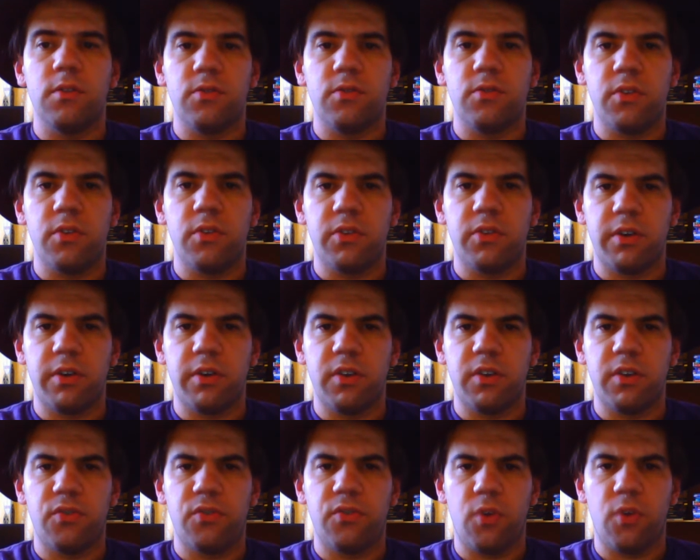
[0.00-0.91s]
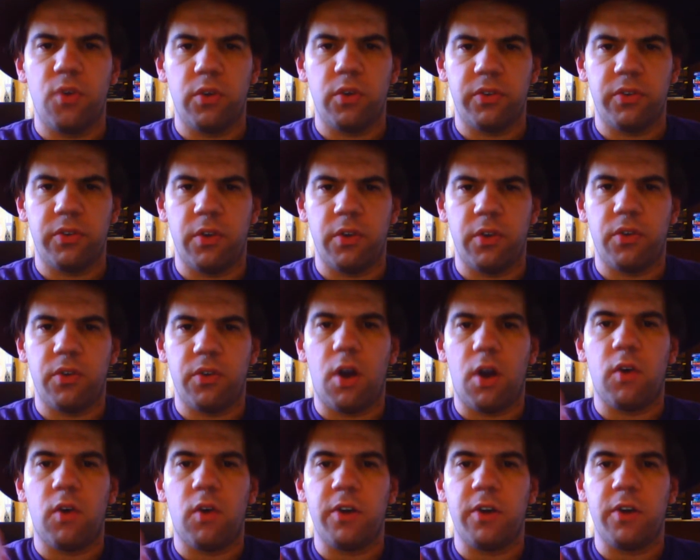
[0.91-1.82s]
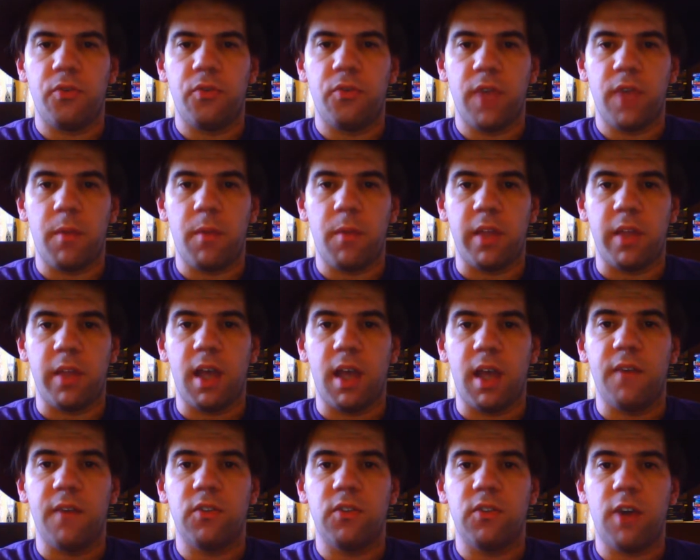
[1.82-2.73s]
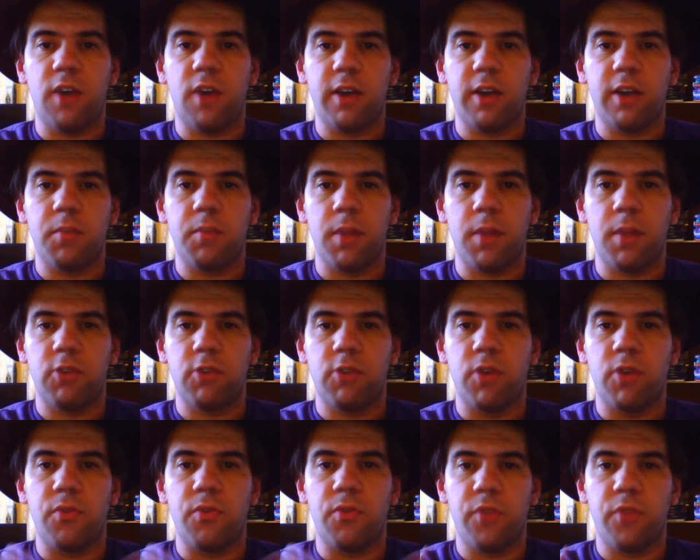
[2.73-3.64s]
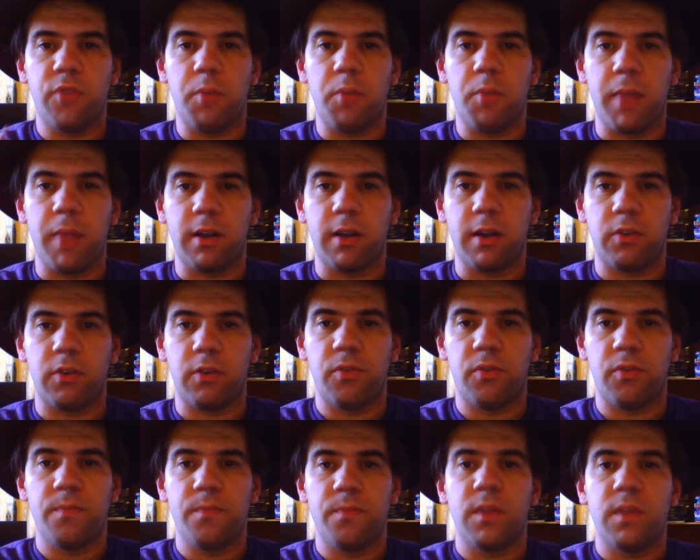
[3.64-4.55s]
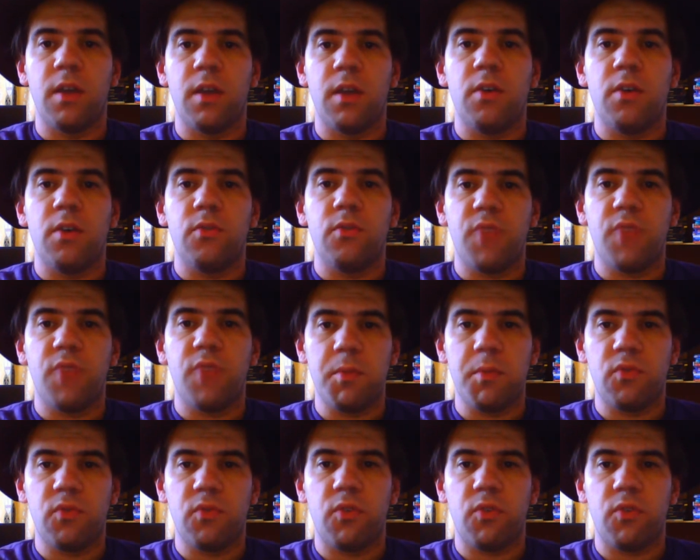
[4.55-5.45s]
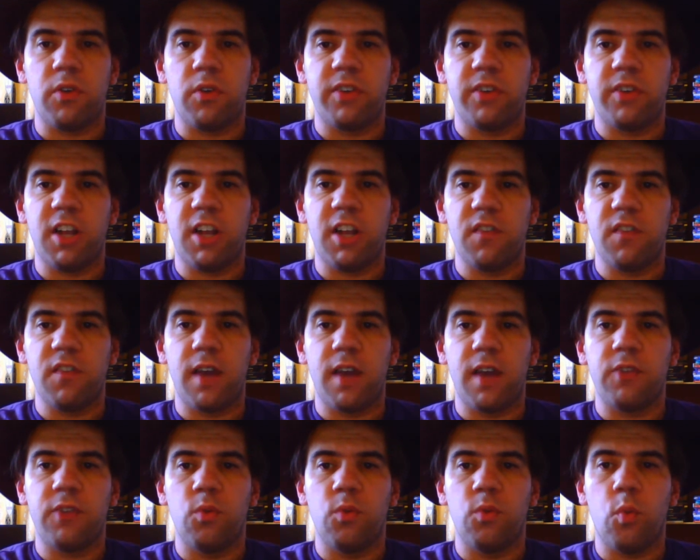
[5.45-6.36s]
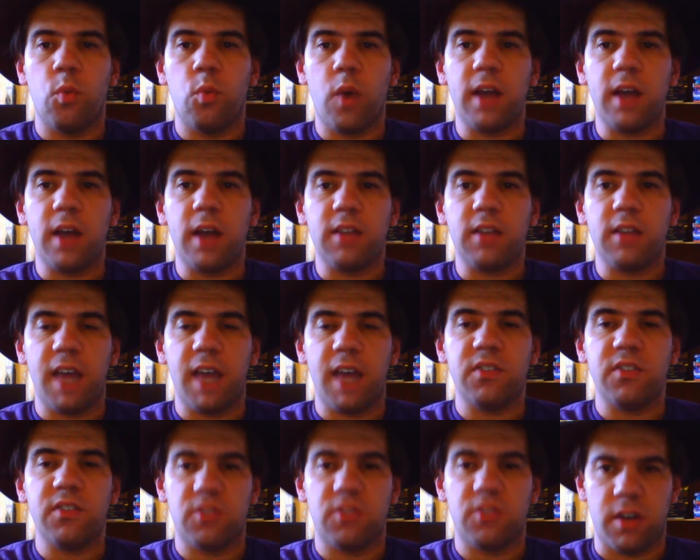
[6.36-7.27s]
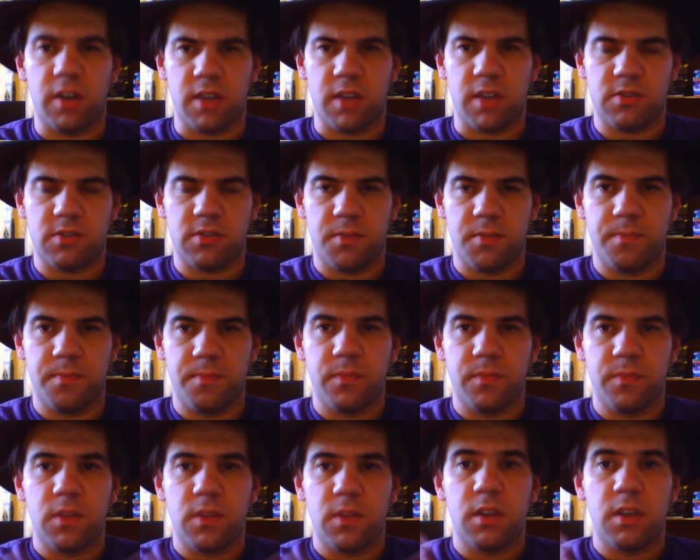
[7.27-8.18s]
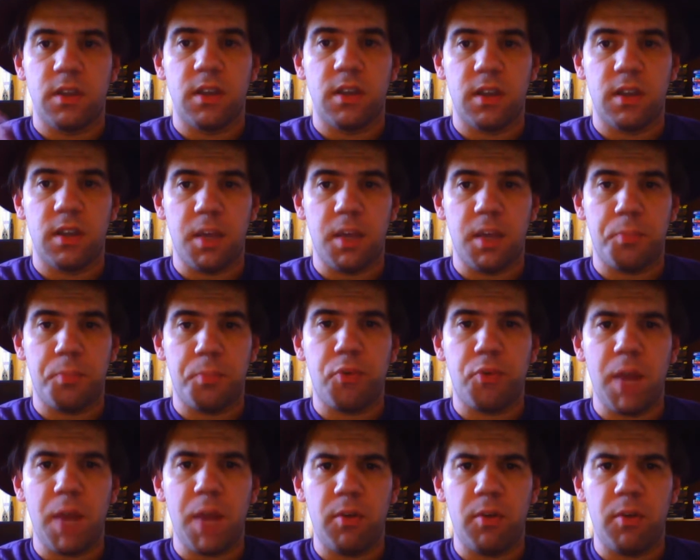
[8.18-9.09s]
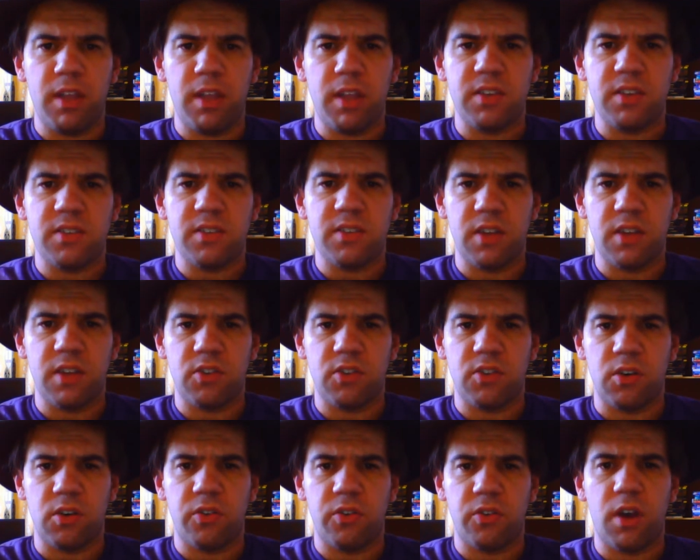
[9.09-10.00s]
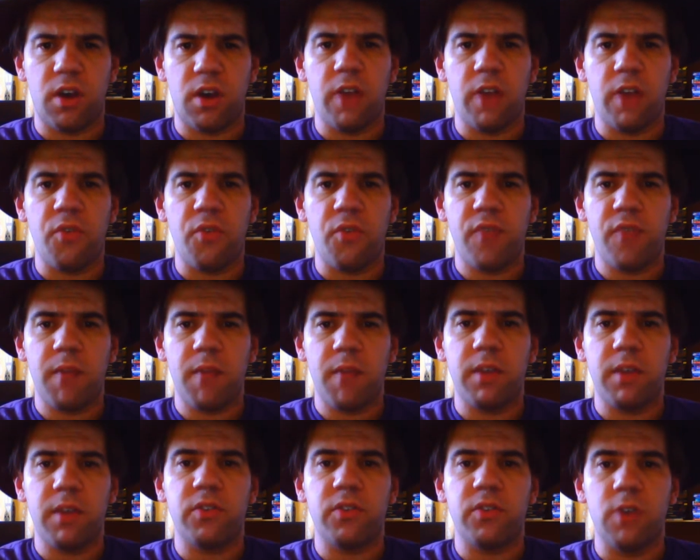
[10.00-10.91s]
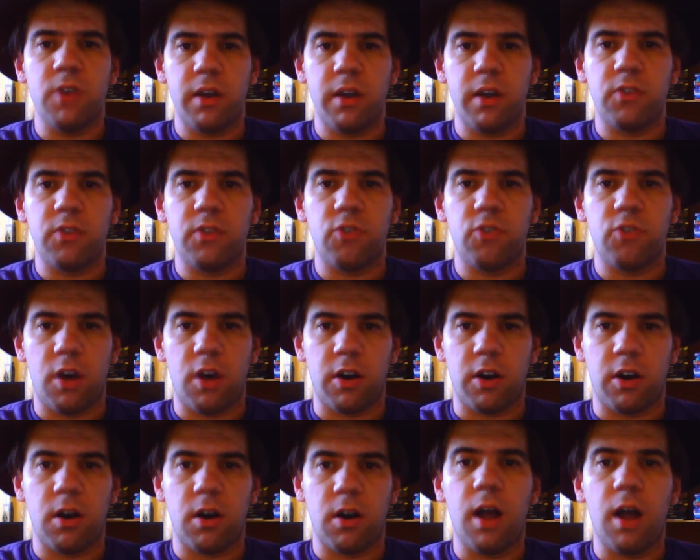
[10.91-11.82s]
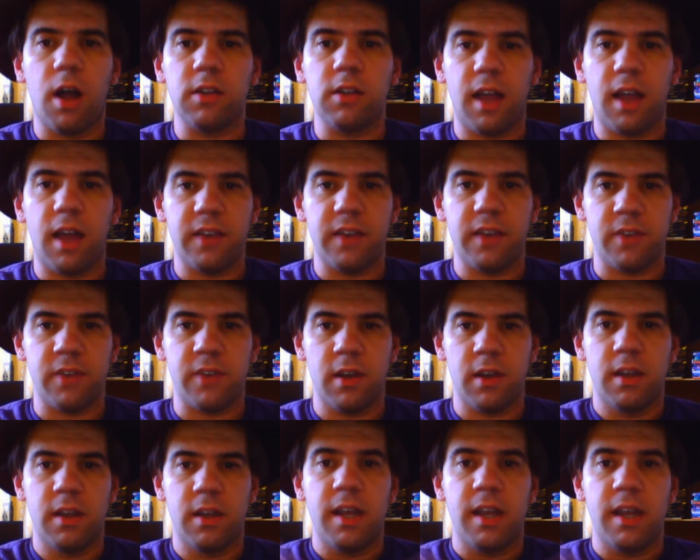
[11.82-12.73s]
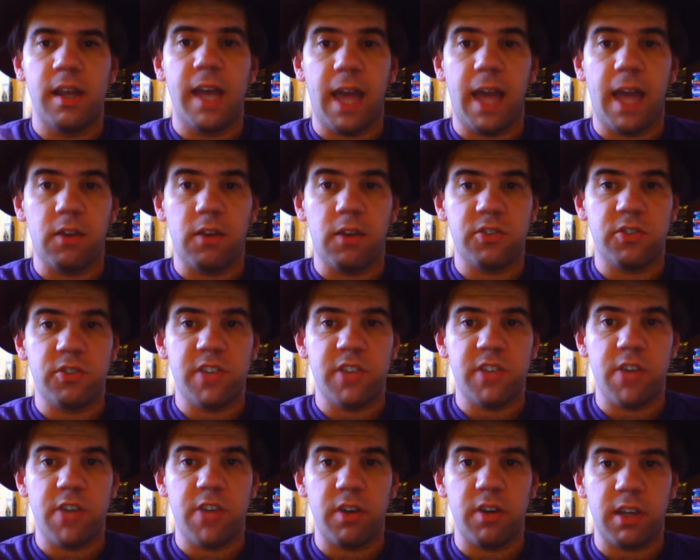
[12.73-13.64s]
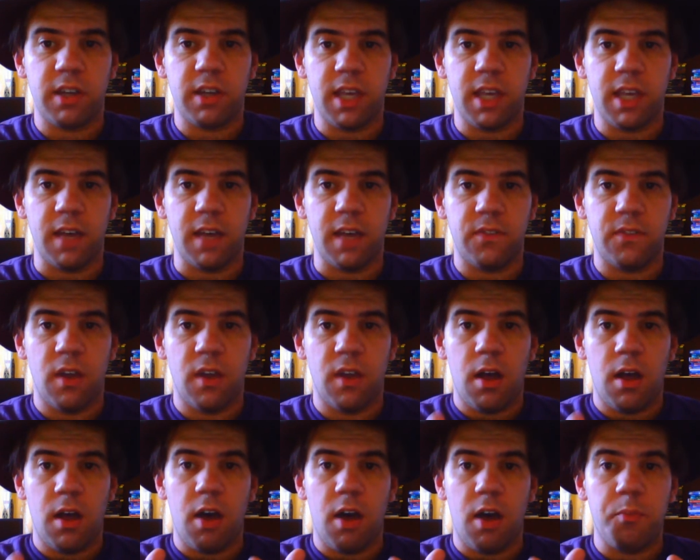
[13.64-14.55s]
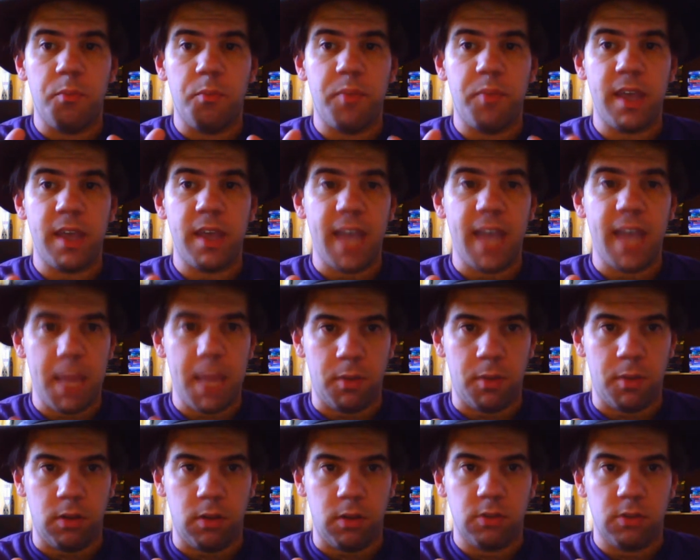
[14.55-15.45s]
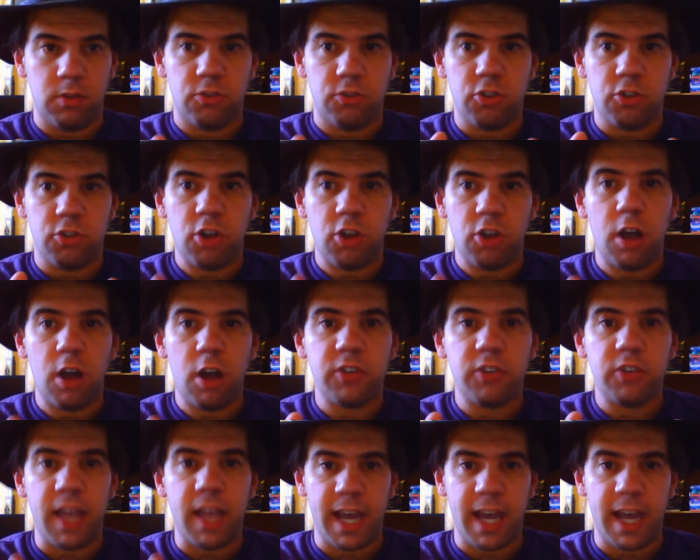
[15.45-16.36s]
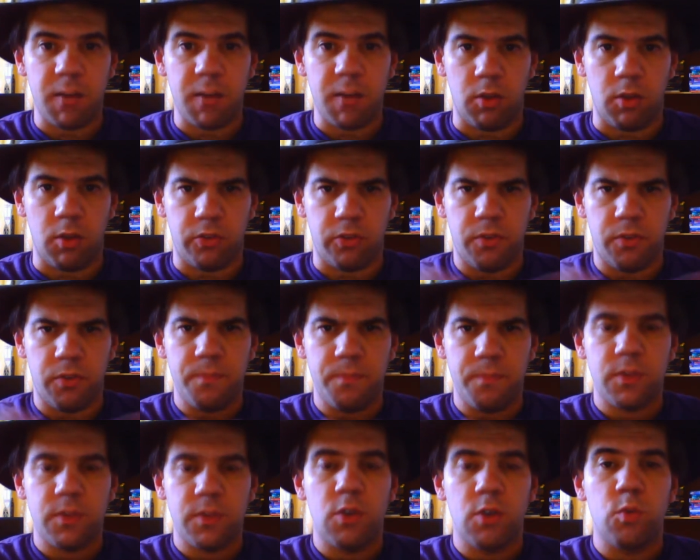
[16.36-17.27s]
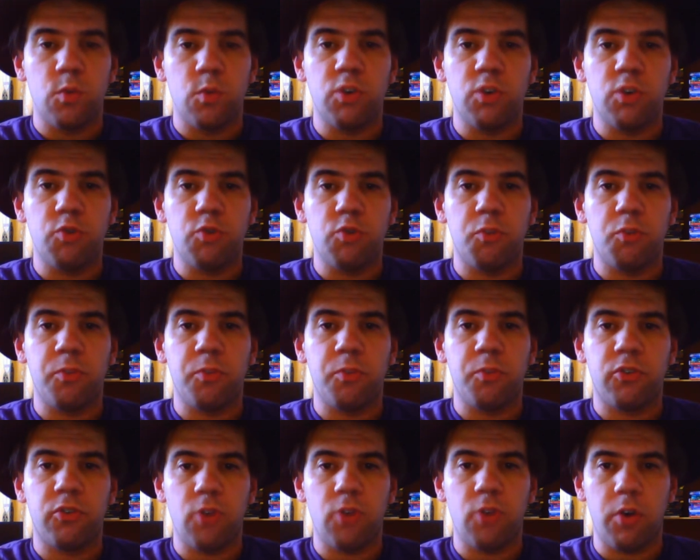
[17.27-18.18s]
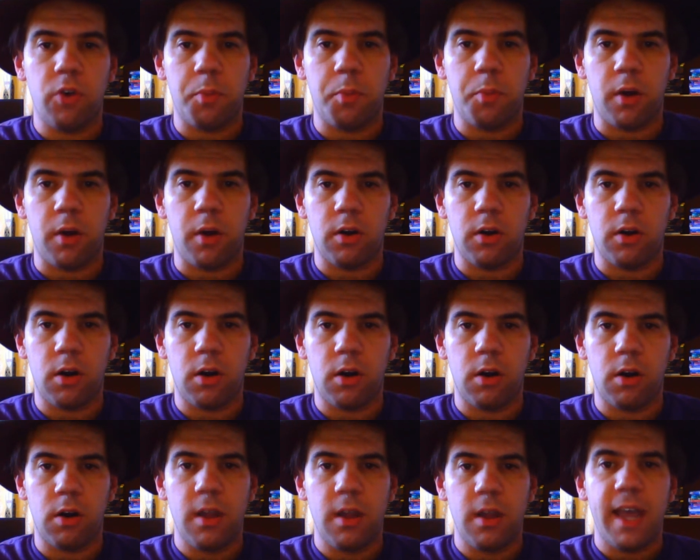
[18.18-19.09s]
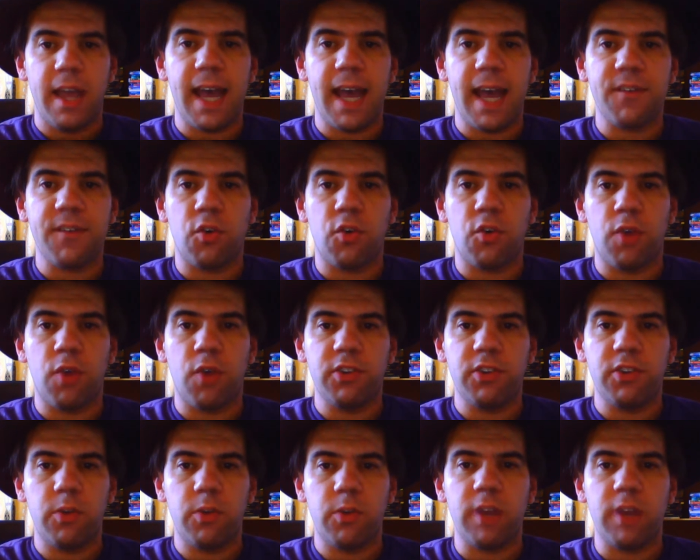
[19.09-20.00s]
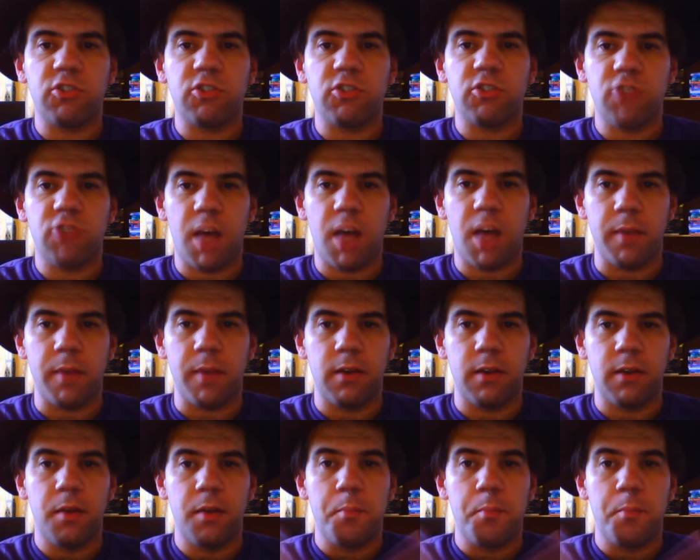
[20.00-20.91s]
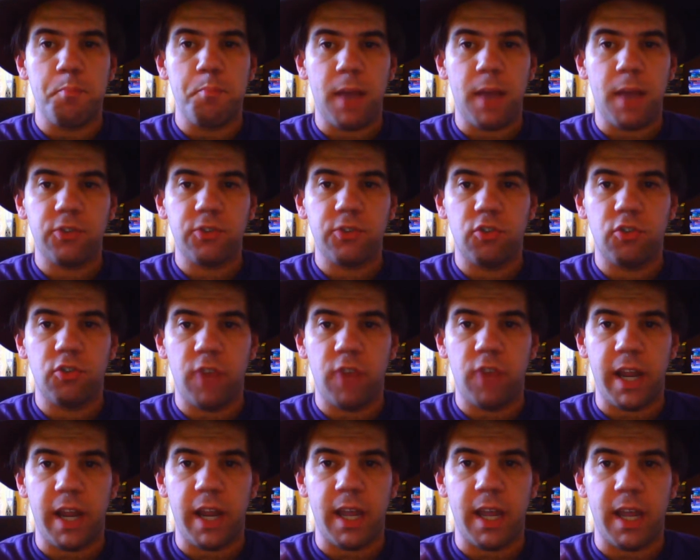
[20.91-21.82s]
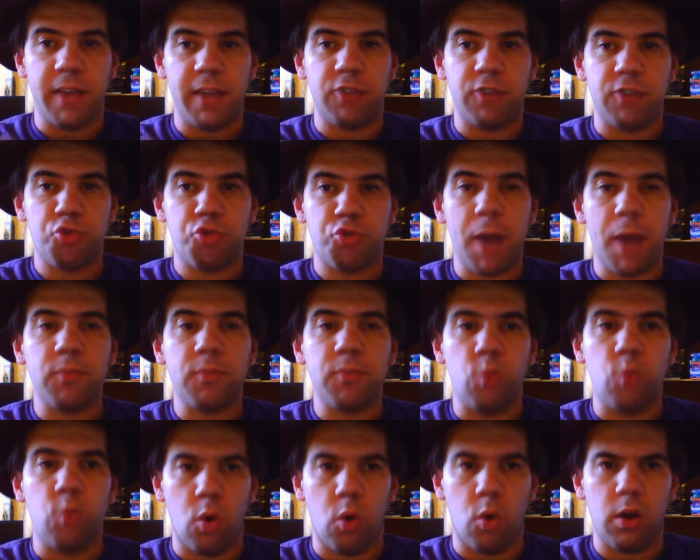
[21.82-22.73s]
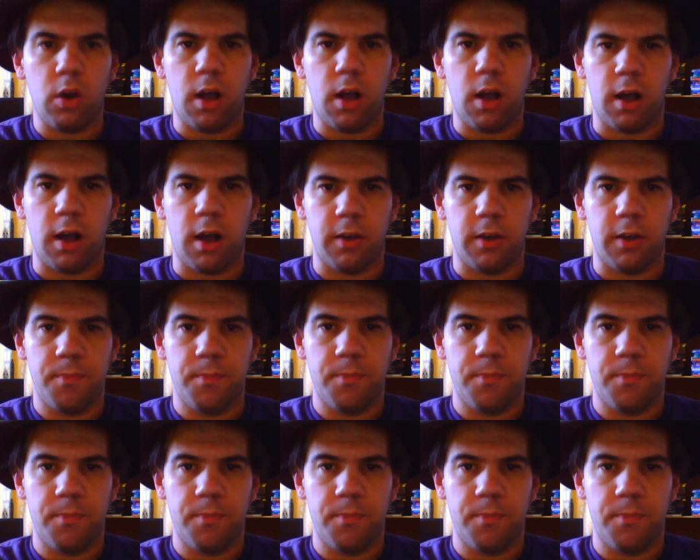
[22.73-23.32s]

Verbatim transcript: the series focuses around a family of documentary filmmakers, famous for their televised wildlife studies. It primarily centers on the family's youngest daughter, Eliza, and her secret gift of being able to talk to animals, which was bestowed upon her after rescuing a shaman masquerading as a trapped warthog.